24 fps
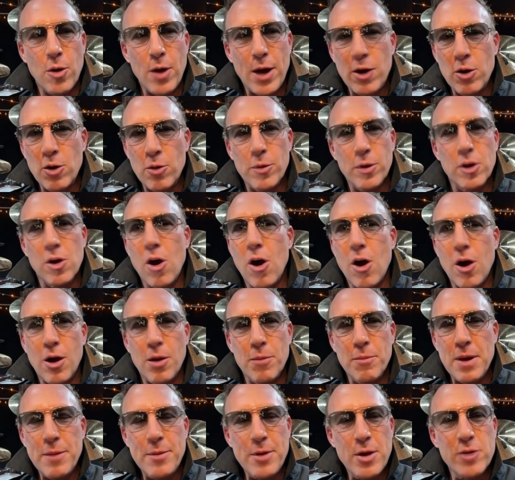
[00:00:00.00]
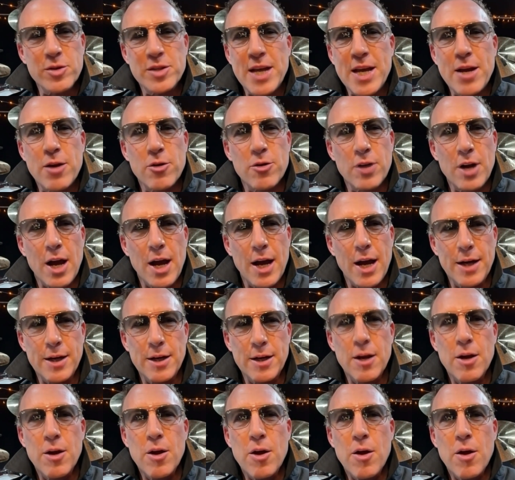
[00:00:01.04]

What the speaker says: I don't recall, maybe I was 8 or 9,